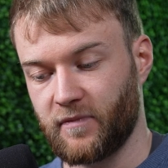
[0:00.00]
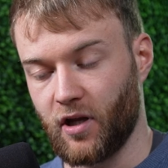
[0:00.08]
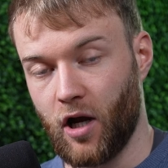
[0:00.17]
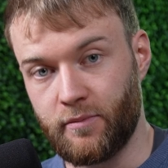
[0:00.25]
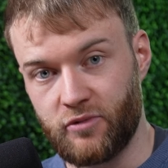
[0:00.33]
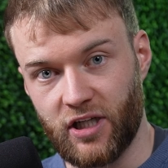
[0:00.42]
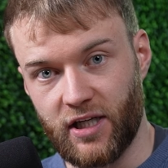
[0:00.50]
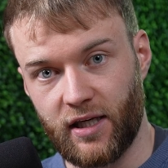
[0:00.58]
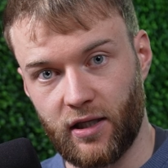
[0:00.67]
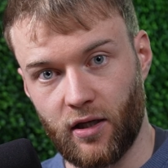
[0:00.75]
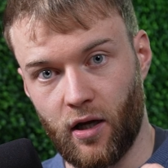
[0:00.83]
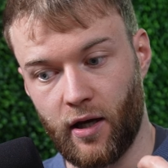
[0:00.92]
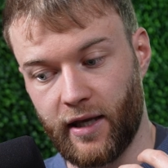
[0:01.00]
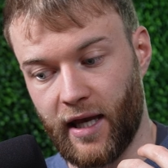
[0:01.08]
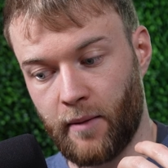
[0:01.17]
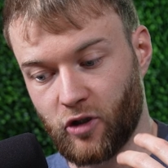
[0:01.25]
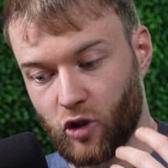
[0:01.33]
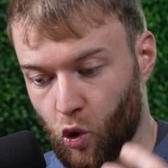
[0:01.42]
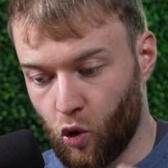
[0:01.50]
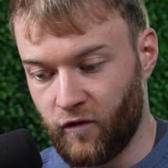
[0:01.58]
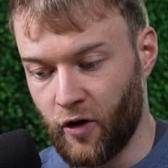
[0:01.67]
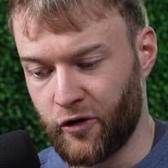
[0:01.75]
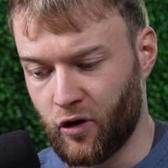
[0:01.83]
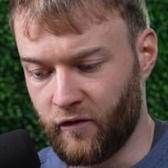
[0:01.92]
I'm Jake. I am the
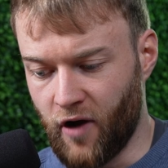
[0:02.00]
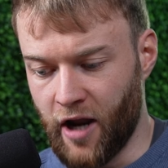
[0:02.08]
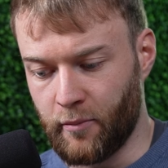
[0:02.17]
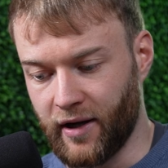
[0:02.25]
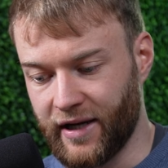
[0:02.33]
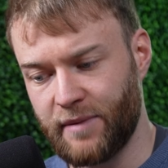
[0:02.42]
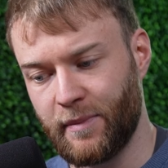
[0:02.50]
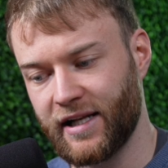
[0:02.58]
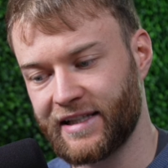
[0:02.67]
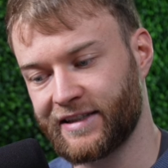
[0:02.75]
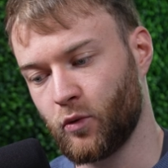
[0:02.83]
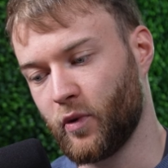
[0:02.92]
co-founder of On Brand Emails.